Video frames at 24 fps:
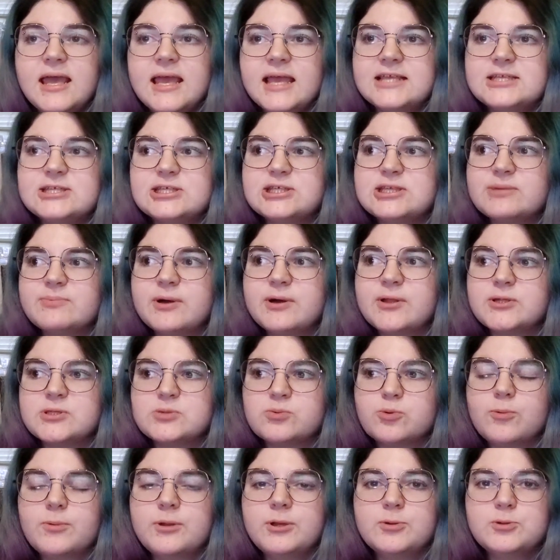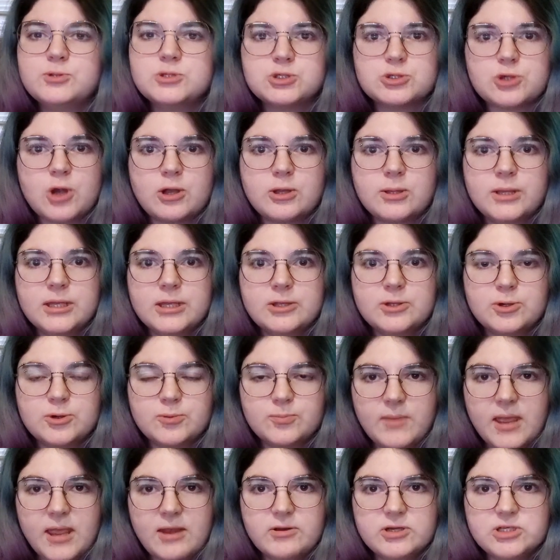It's just about this woman who's struggling in her
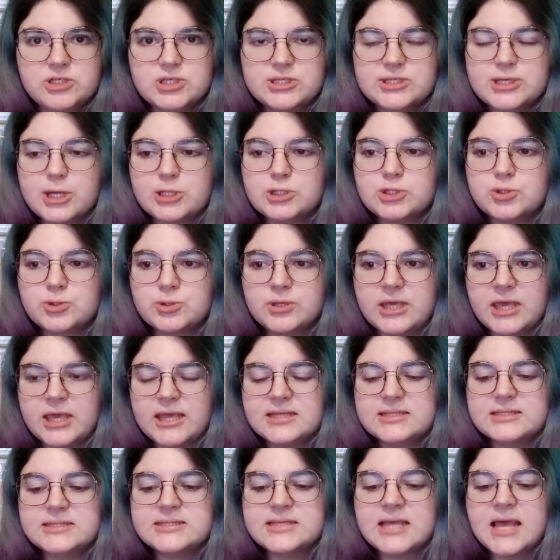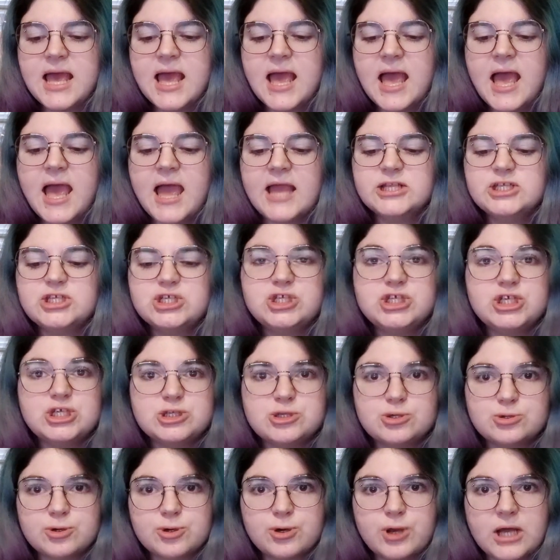marriage. She's got 2 kids, and she
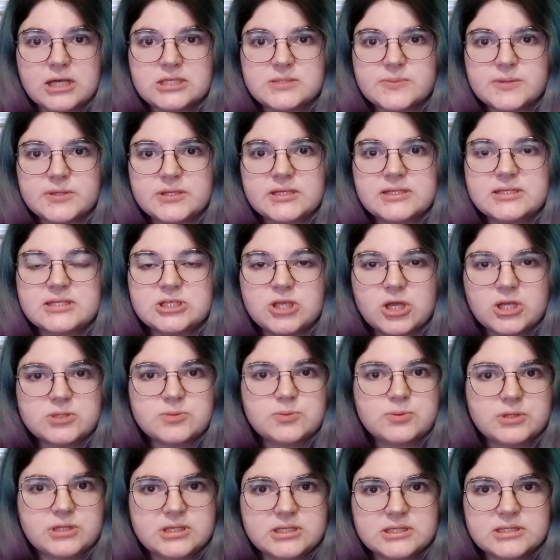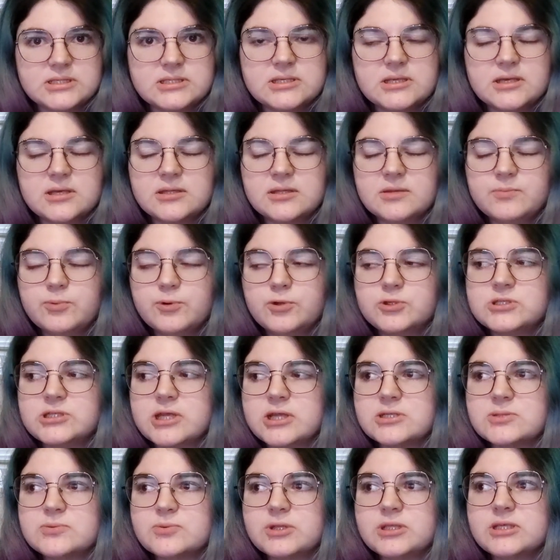cheats on her husband. It starts with this. The book
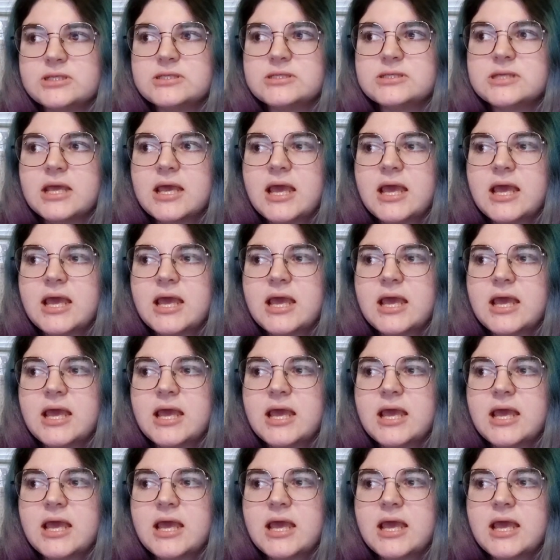starts with this.